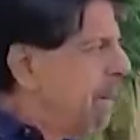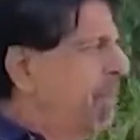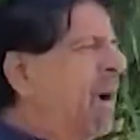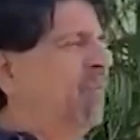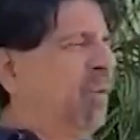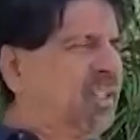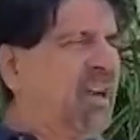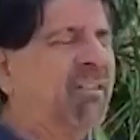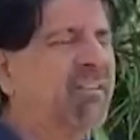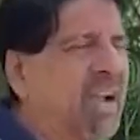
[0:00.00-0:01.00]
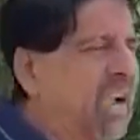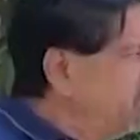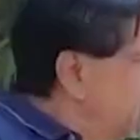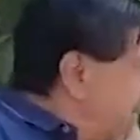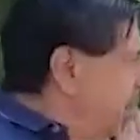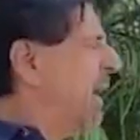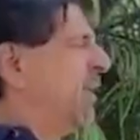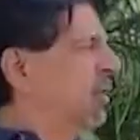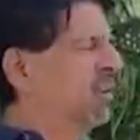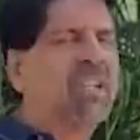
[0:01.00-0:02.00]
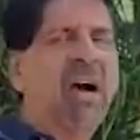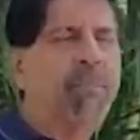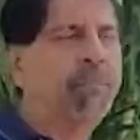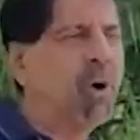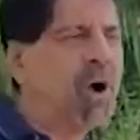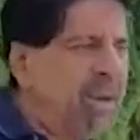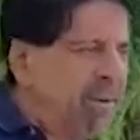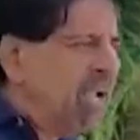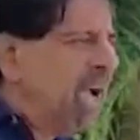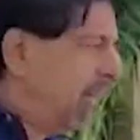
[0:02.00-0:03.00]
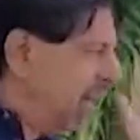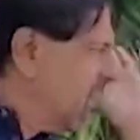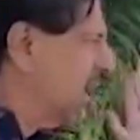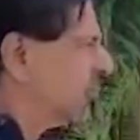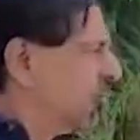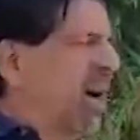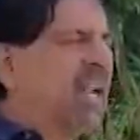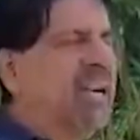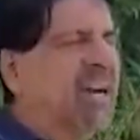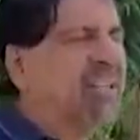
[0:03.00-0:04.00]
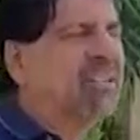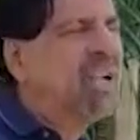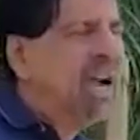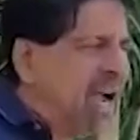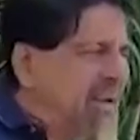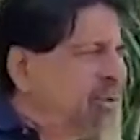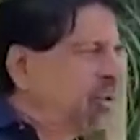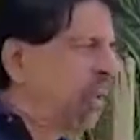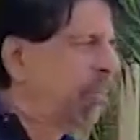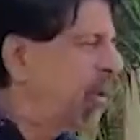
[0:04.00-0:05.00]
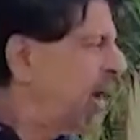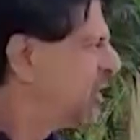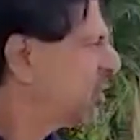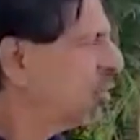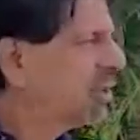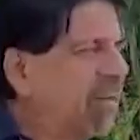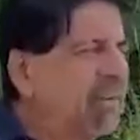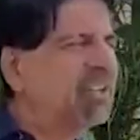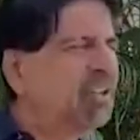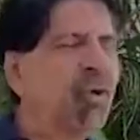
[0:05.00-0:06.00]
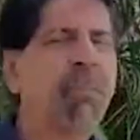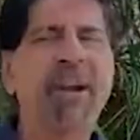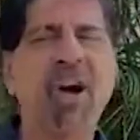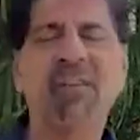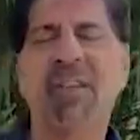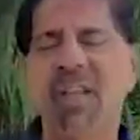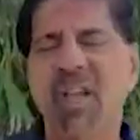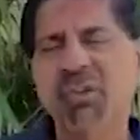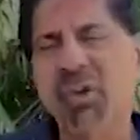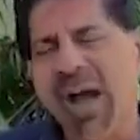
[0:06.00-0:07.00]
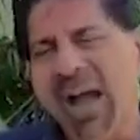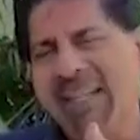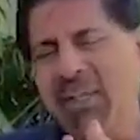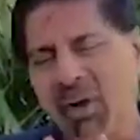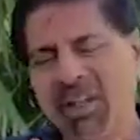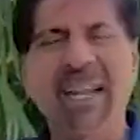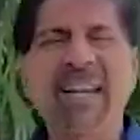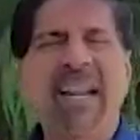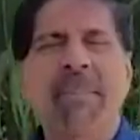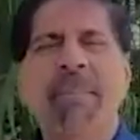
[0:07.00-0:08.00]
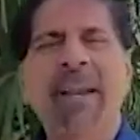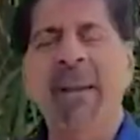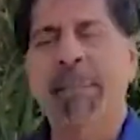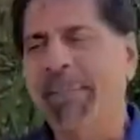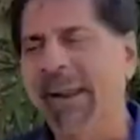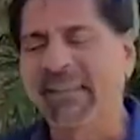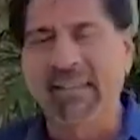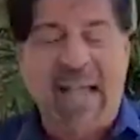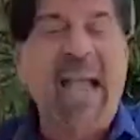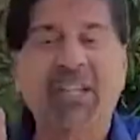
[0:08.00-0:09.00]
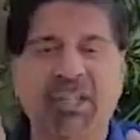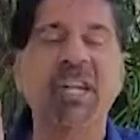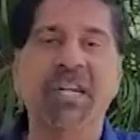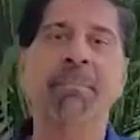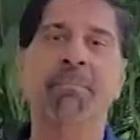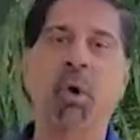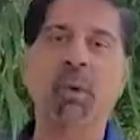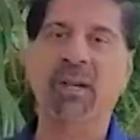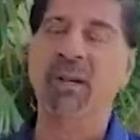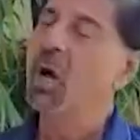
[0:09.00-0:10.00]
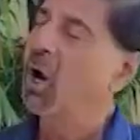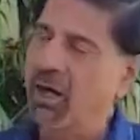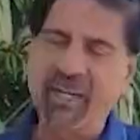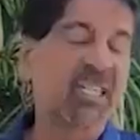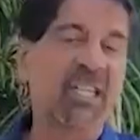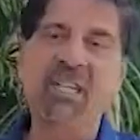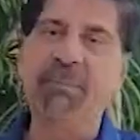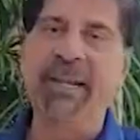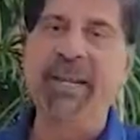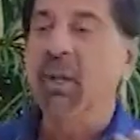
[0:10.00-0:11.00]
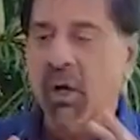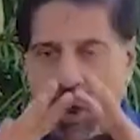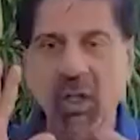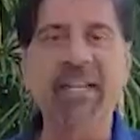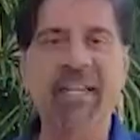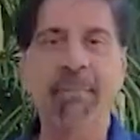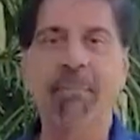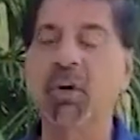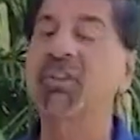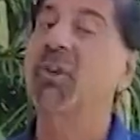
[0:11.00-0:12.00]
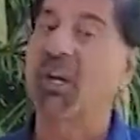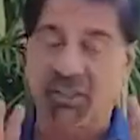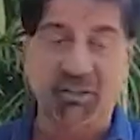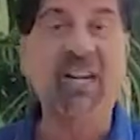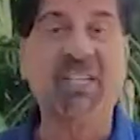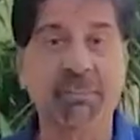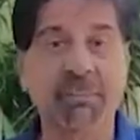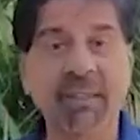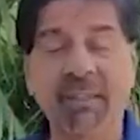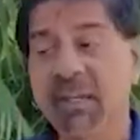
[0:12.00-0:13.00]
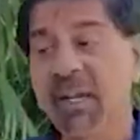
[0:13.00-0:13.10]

Back foot cover drive, back foot car point, I mean uh, square cut, and through the point, through covers, through mid-off. So I thought the Indian medium pacers actually didn't bowl well. Honestly speaking, all the Indian bowlers got thrashed a bit.